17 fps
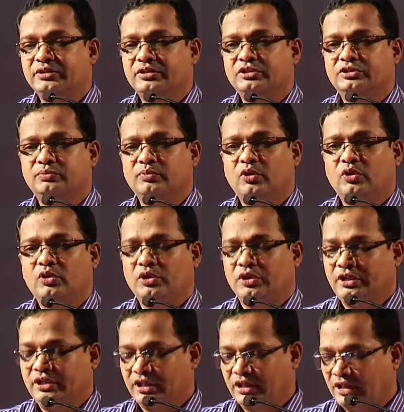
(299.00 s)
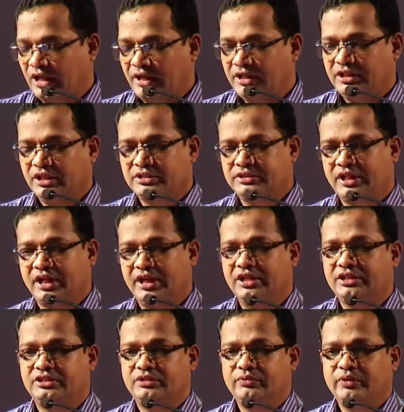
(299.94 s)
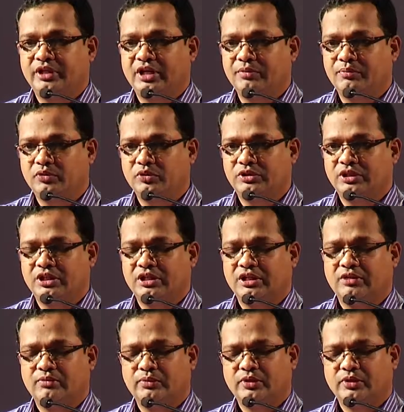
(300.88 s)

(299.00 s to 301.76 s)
small, either sides we can put the